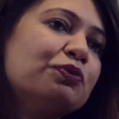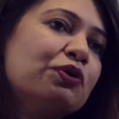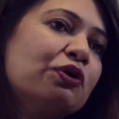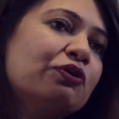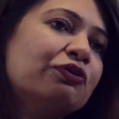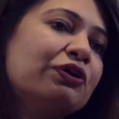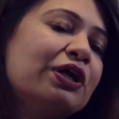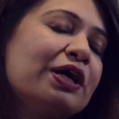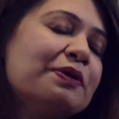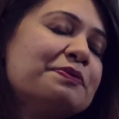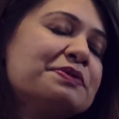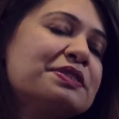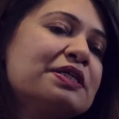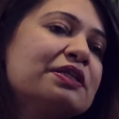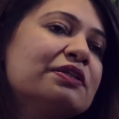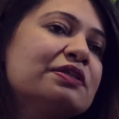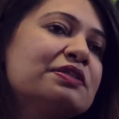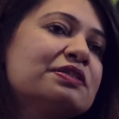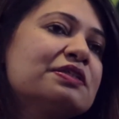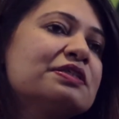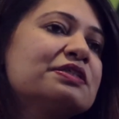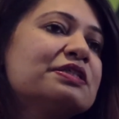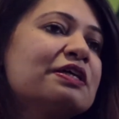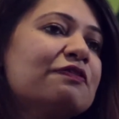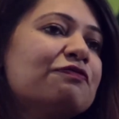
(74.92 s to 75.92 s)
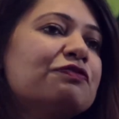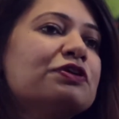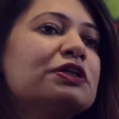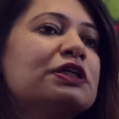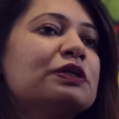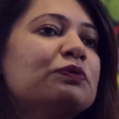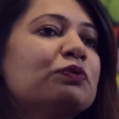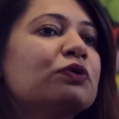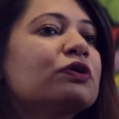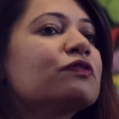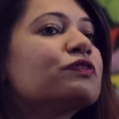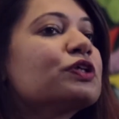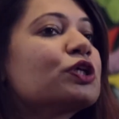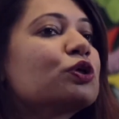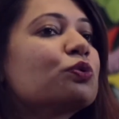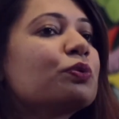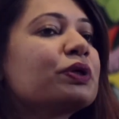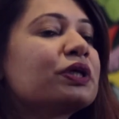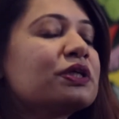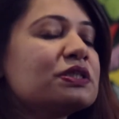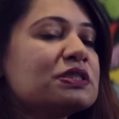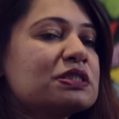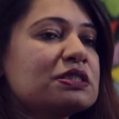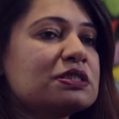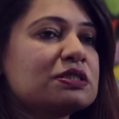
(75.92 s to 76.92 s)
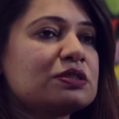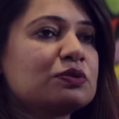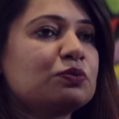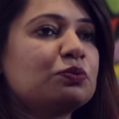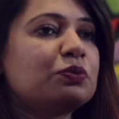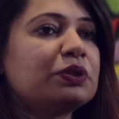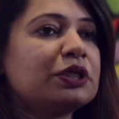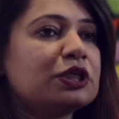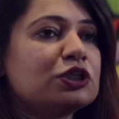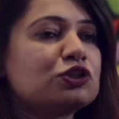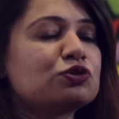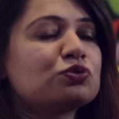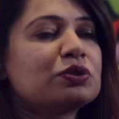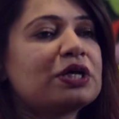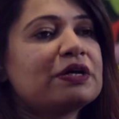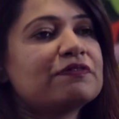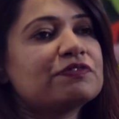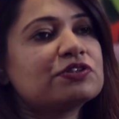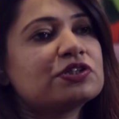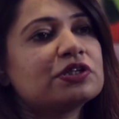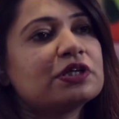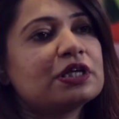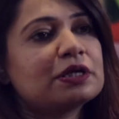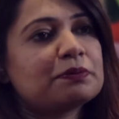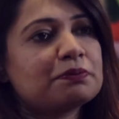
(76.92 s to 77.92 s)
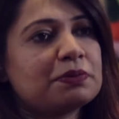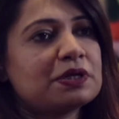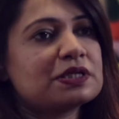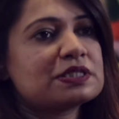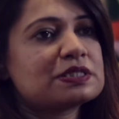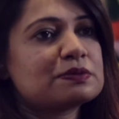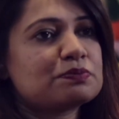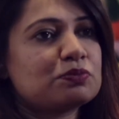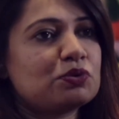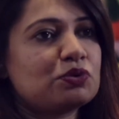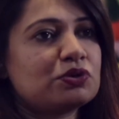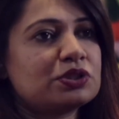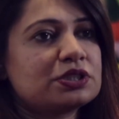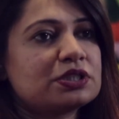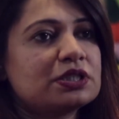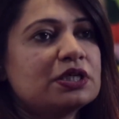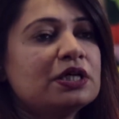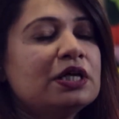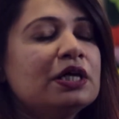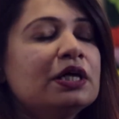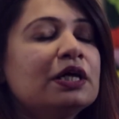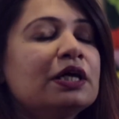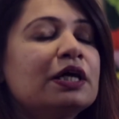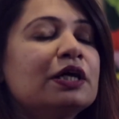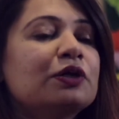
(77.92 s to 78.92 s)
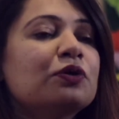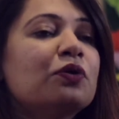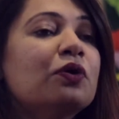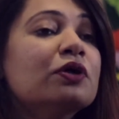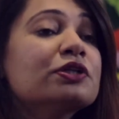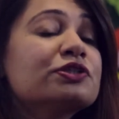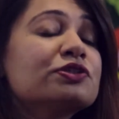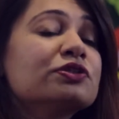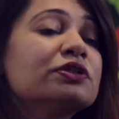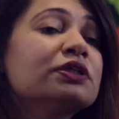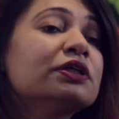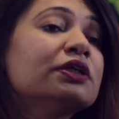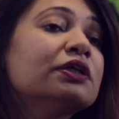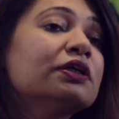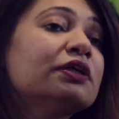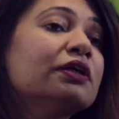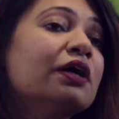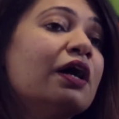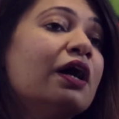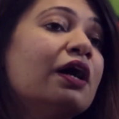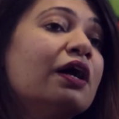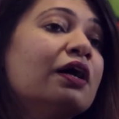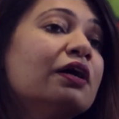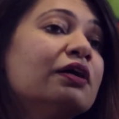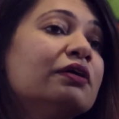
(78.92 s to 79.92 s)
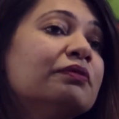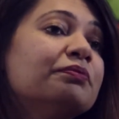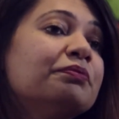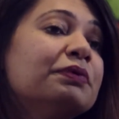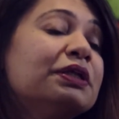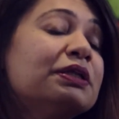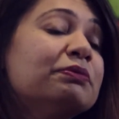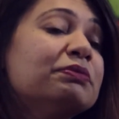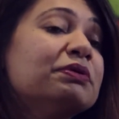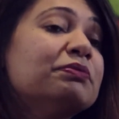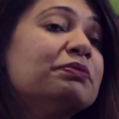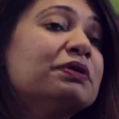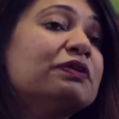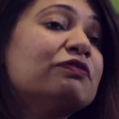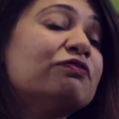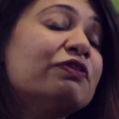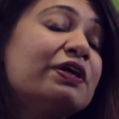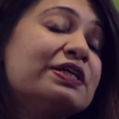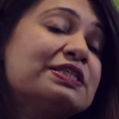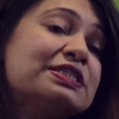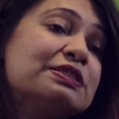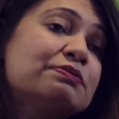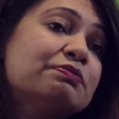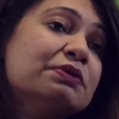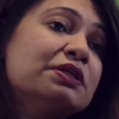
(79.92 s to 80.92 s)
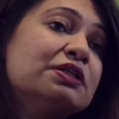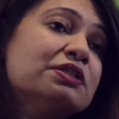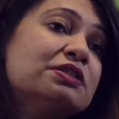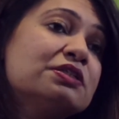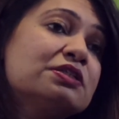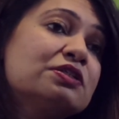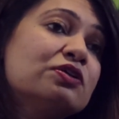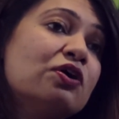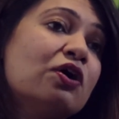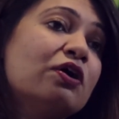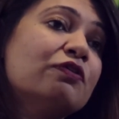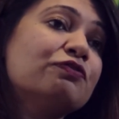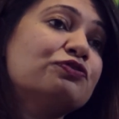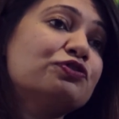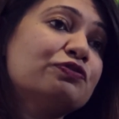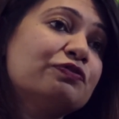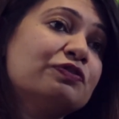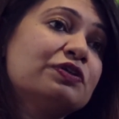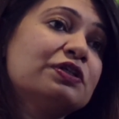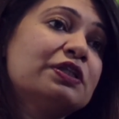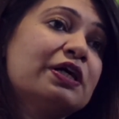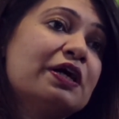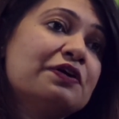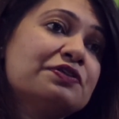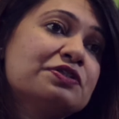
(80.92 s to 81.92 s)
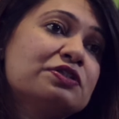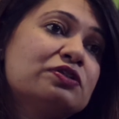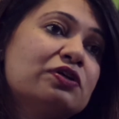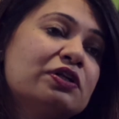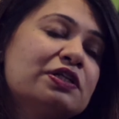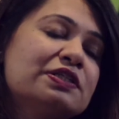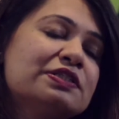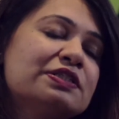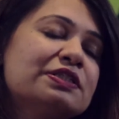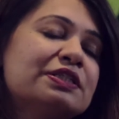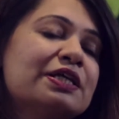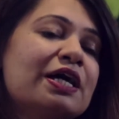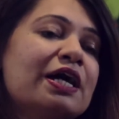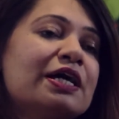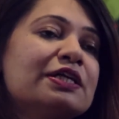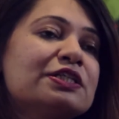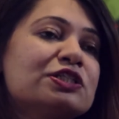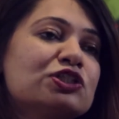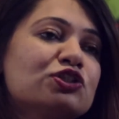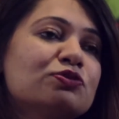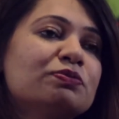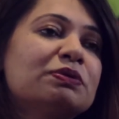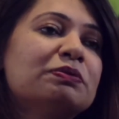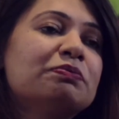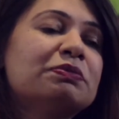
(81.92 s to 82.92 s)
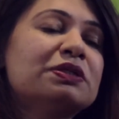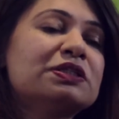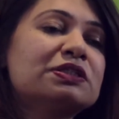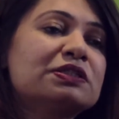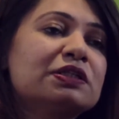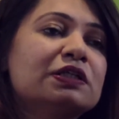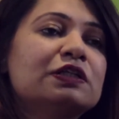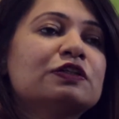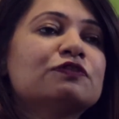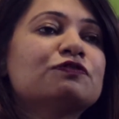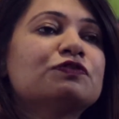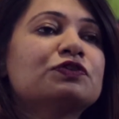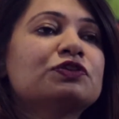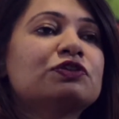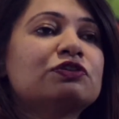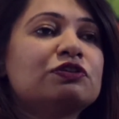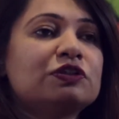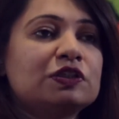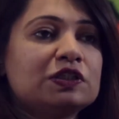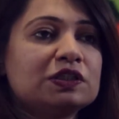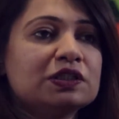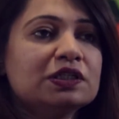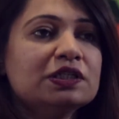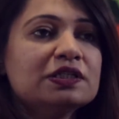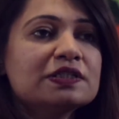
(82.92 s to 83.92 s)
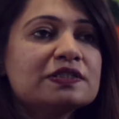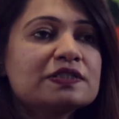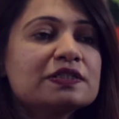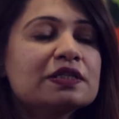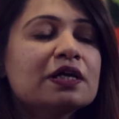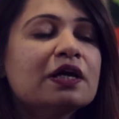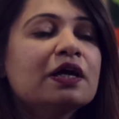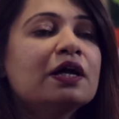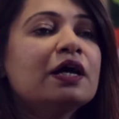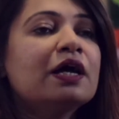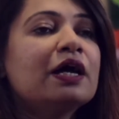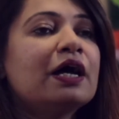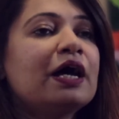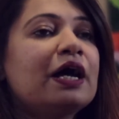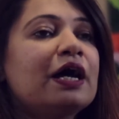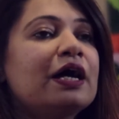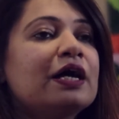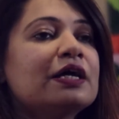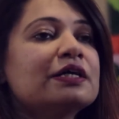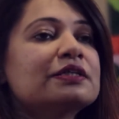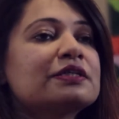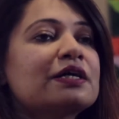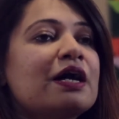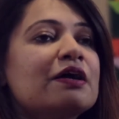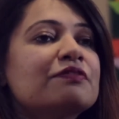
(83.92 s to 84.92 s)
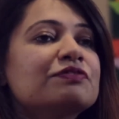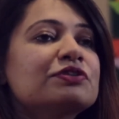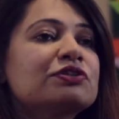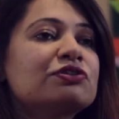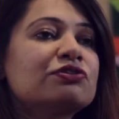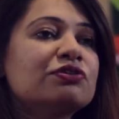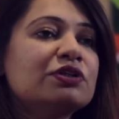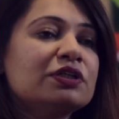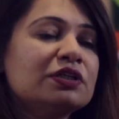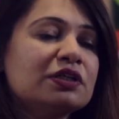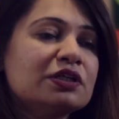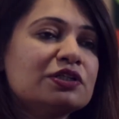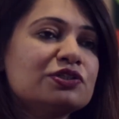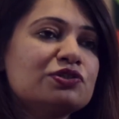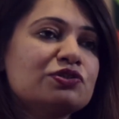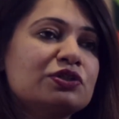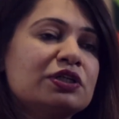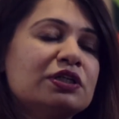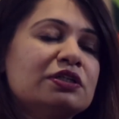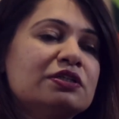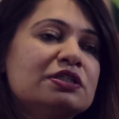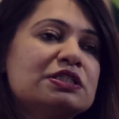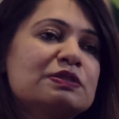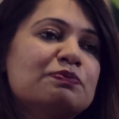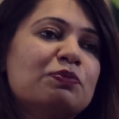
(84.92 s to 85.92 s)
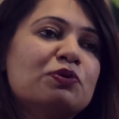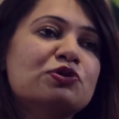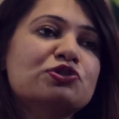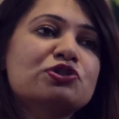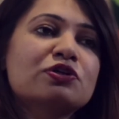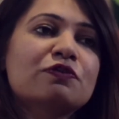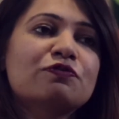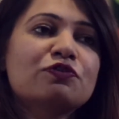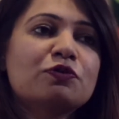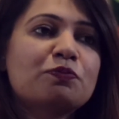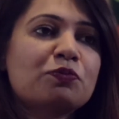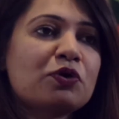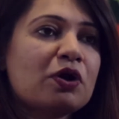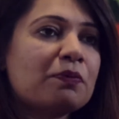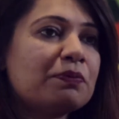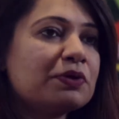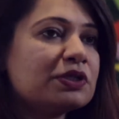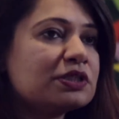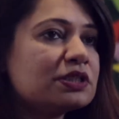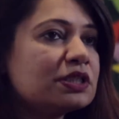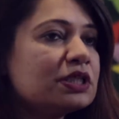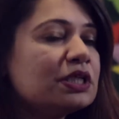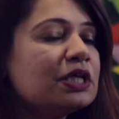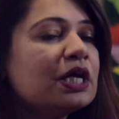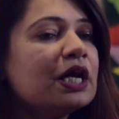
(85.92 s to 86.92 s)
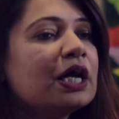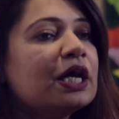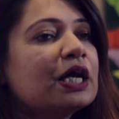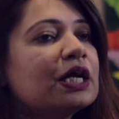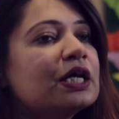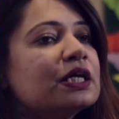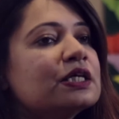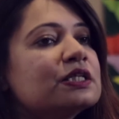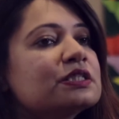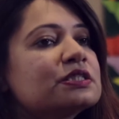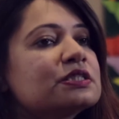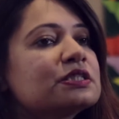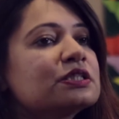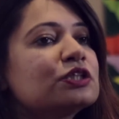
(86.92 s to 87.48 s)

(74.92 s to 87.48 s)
programs and this is definitely one of the quickest way to have a direct passport. And also the uh, minimum investment of $250,000, it has to be maintained for three years. And after three years, you can dispose of your property and